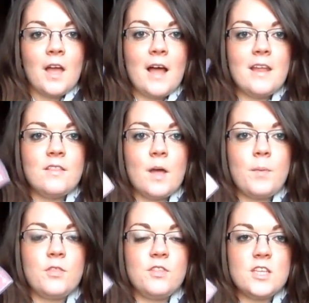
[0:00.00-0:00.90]
And then I
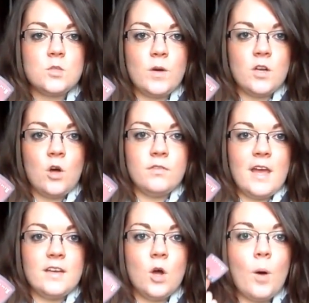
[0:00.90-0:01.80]
put this one on
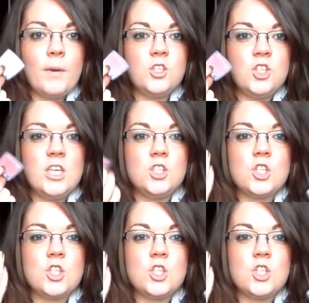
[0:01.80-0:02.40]
then on my cheeks,